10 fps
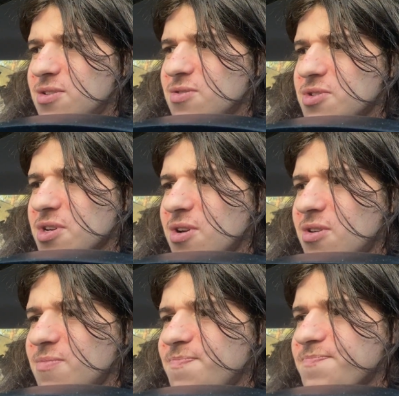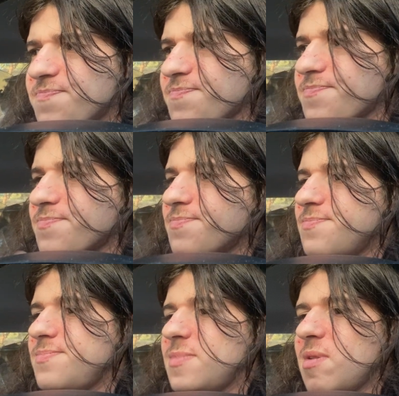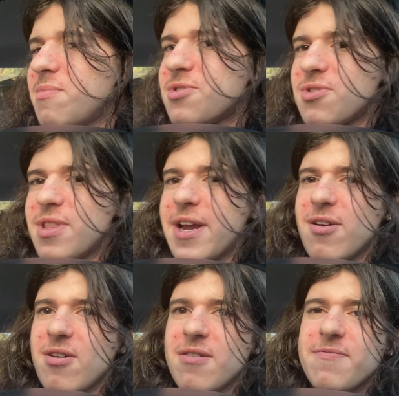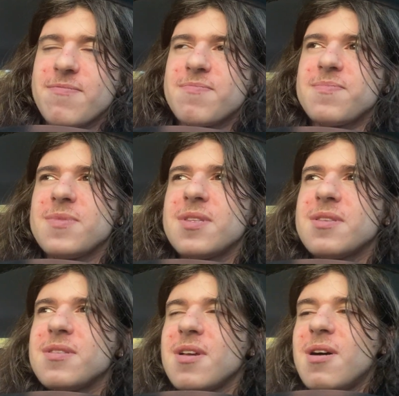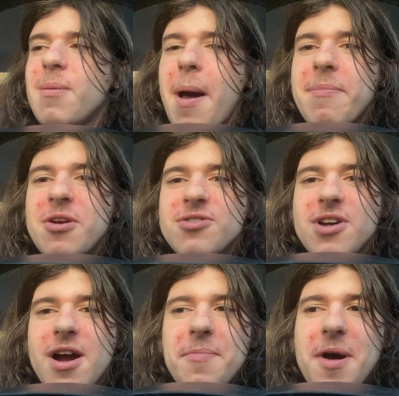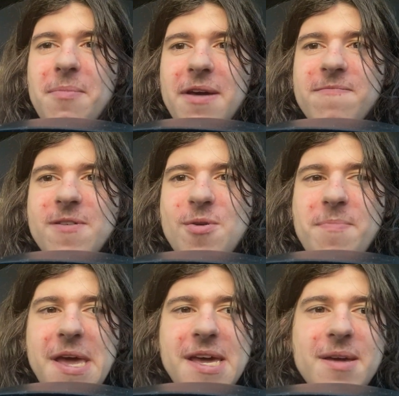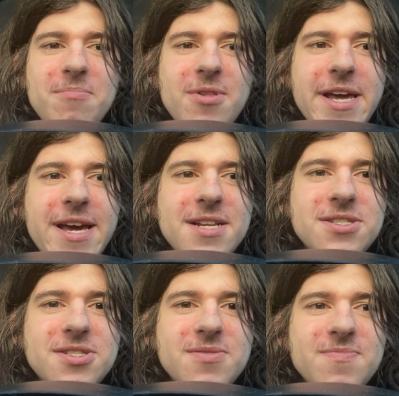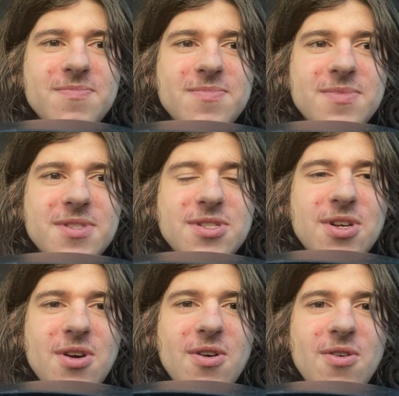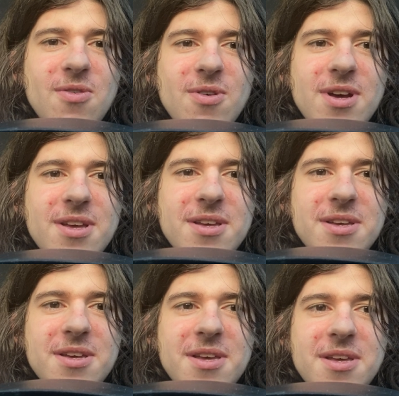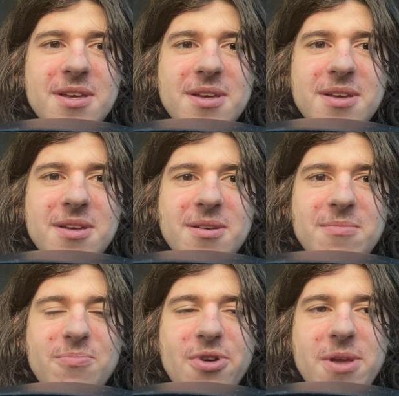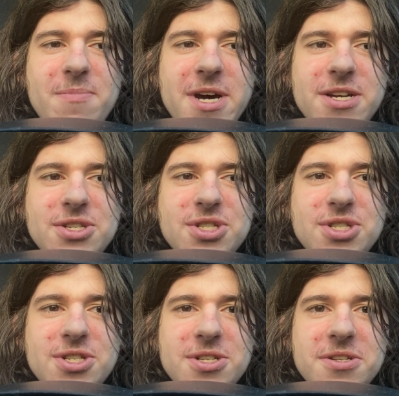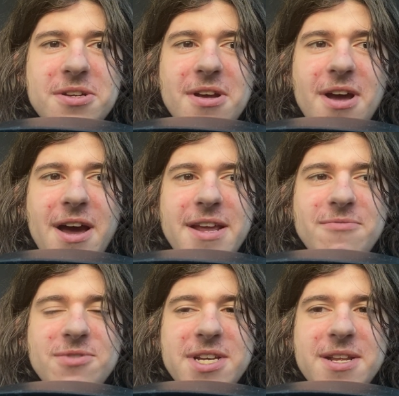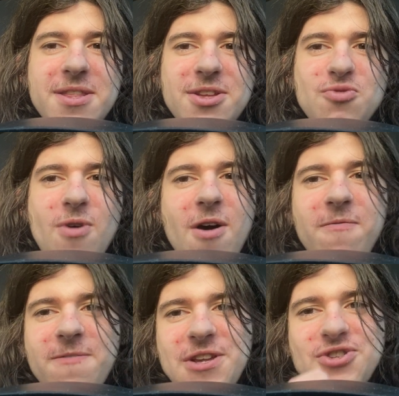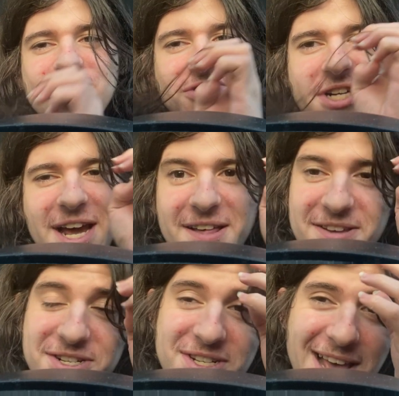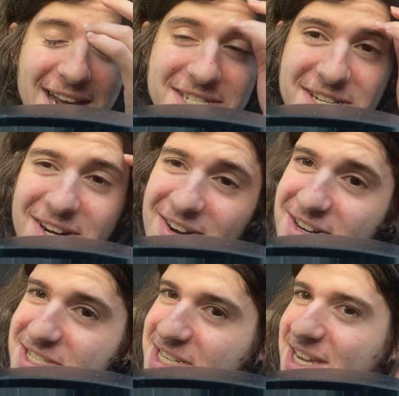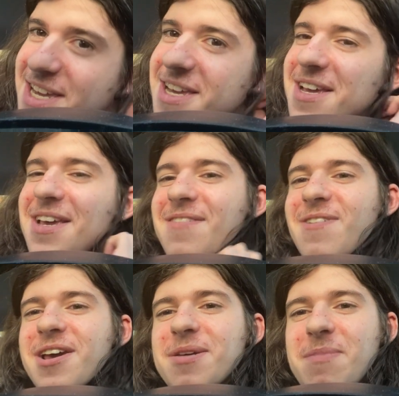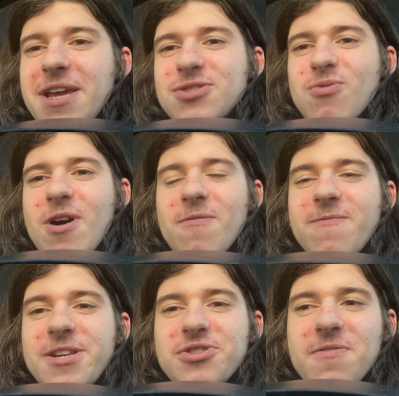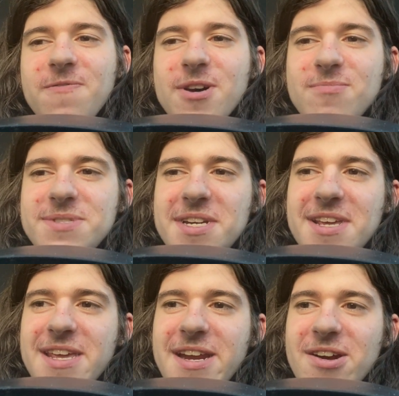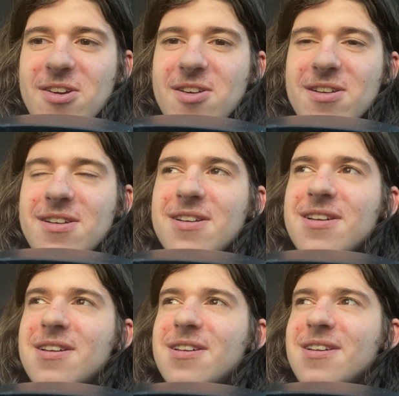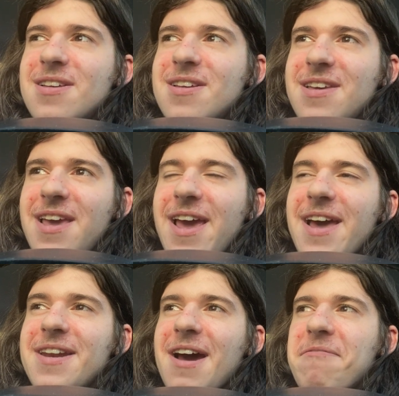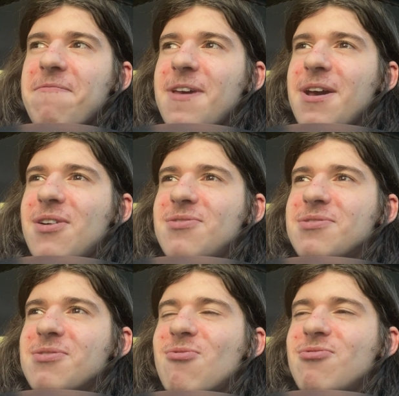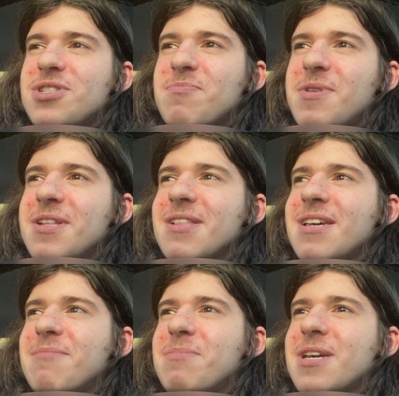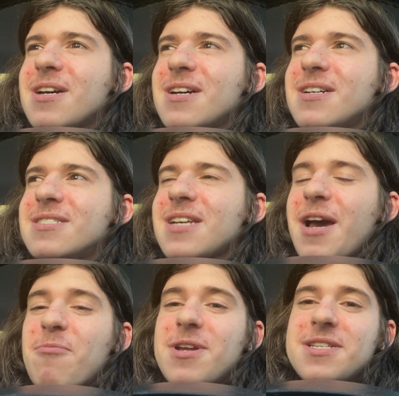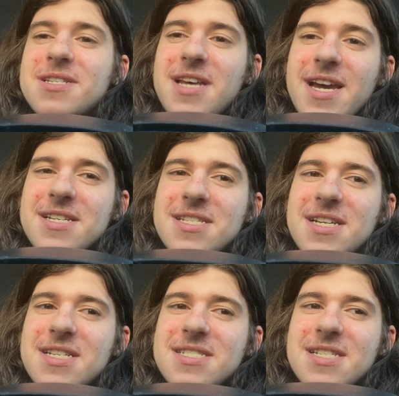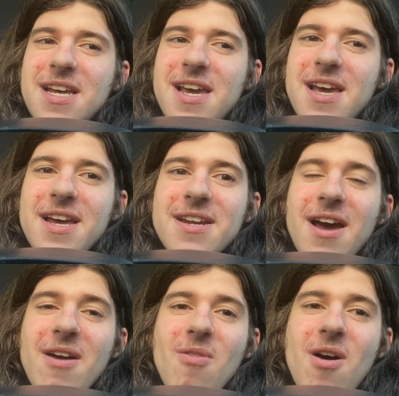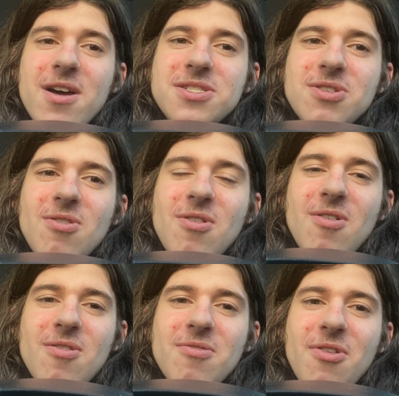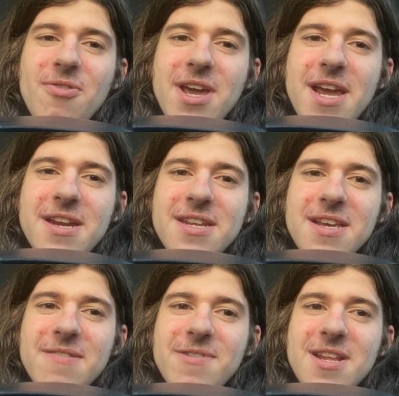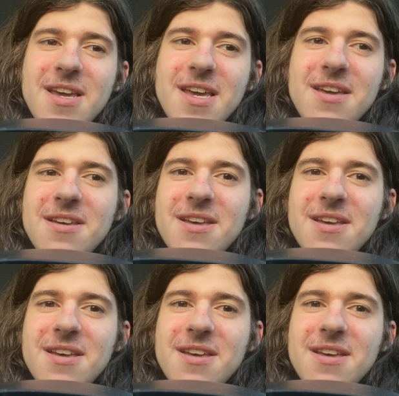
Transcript: what's it called? I'm gonna turn the air off. I'm here to talk about my filmmaking plans. So, pretty much, I did the 12 feature challenge last year to see if I can make 12 feature films in a year. And I failed, ultimately, because I went to Texas and I lost all creativity